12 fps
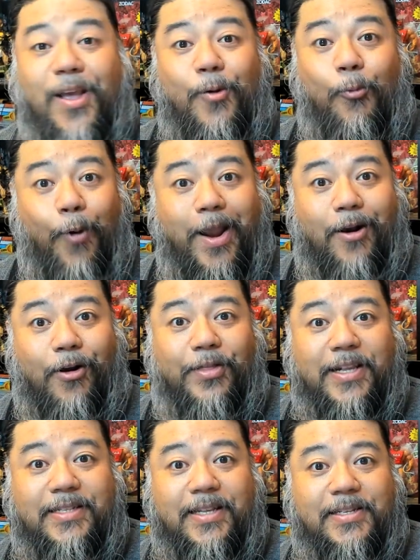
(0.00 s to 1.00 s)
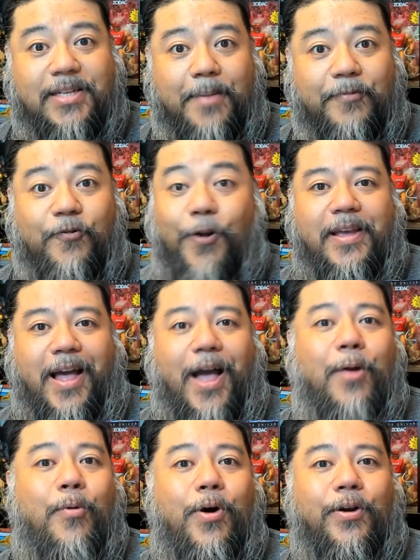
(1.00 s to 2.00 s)
Where are these leaks coming from?
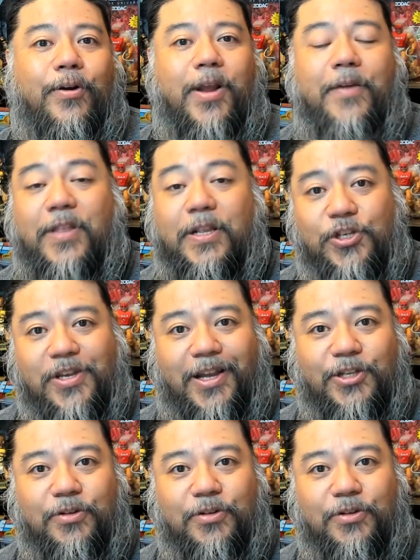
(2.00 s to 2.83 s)
I wonder if the G.I.